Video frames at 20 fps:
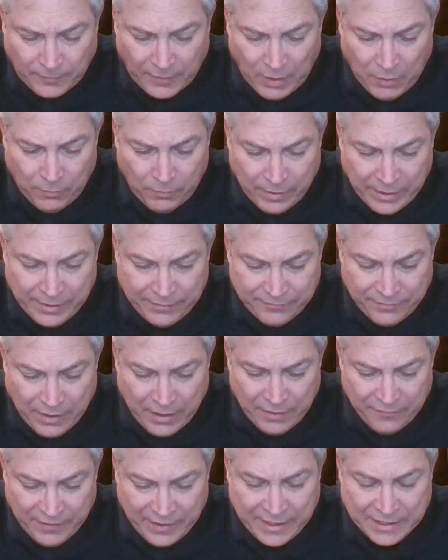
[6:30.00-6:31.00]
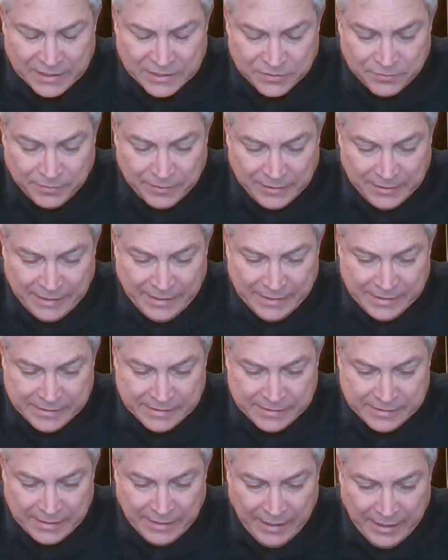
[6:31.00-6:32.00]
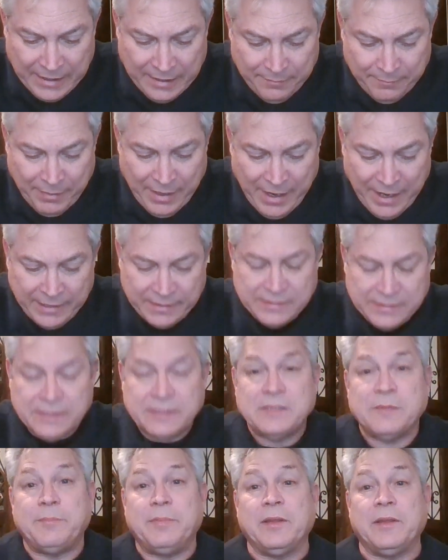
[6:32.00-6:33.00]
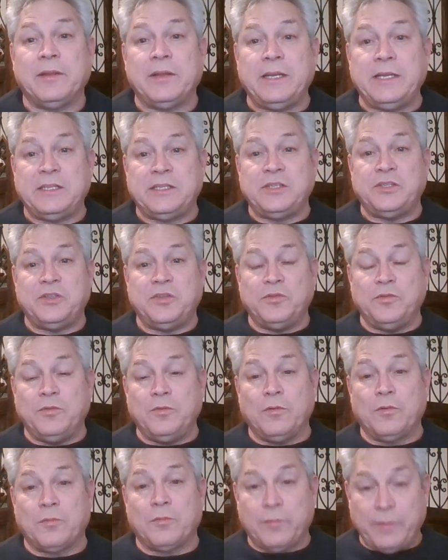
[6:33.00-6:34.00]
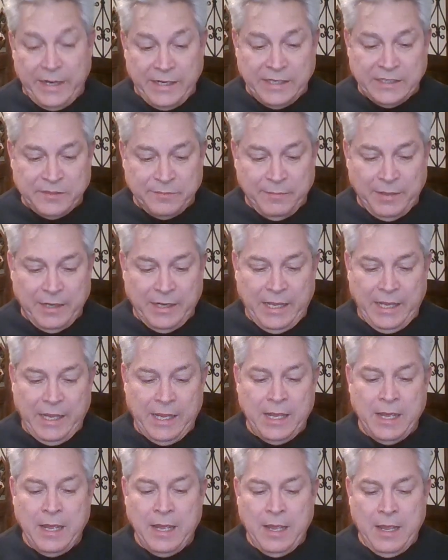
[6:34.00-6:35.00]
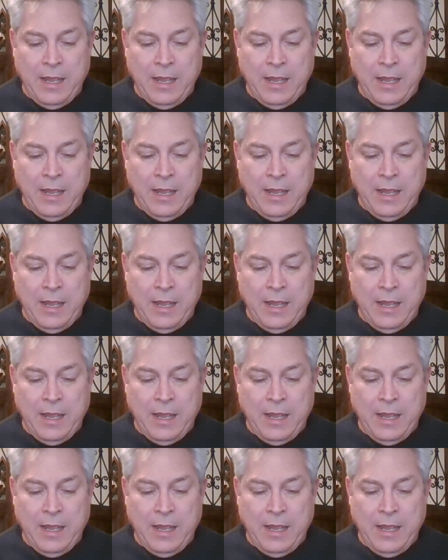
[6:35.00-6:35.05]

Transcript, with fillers: when it, if it gets released, it impacts his ability to raise money